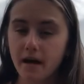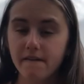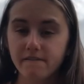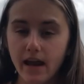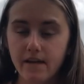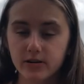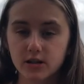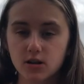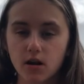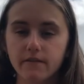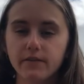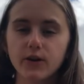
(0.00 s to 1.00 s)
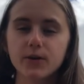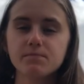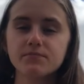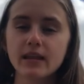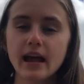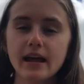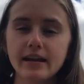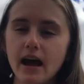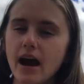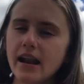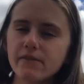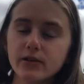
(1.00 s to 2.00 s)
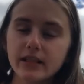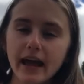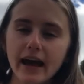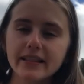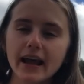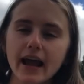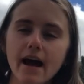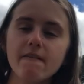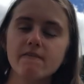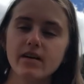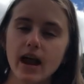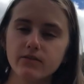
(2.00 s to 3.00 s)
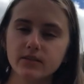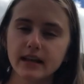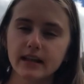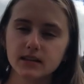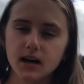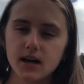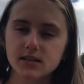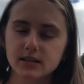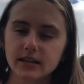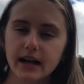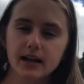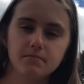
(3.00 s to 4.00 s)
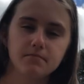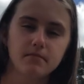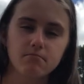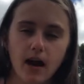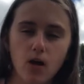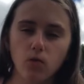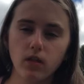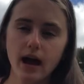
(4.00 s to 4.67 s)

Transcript: my favorite junk food now, I never really had like a favorite that lasts like my whole